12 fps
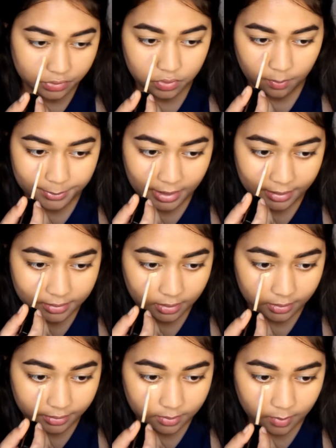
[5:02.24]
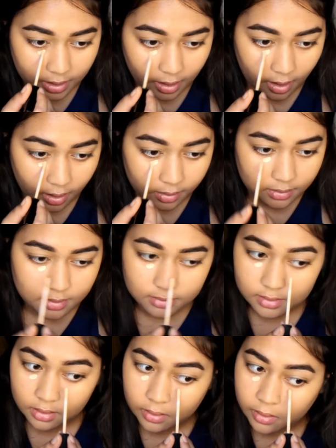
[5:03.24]
to apply it under my
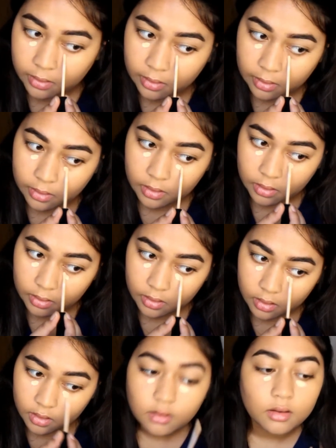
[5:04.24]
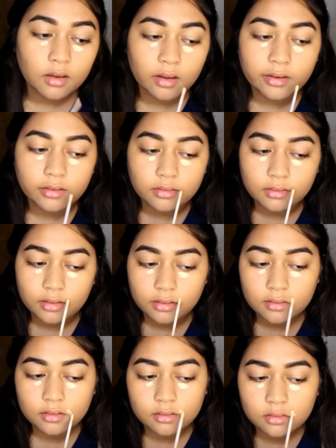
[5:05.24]
eyes and
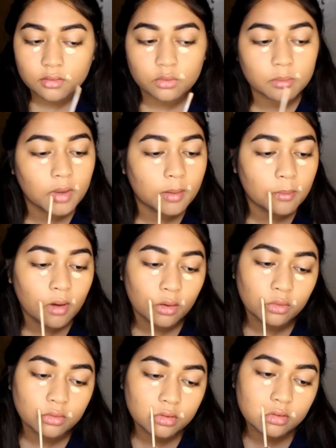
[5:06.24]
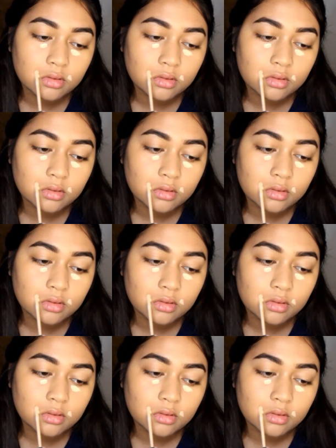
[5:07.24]
like around my mouth.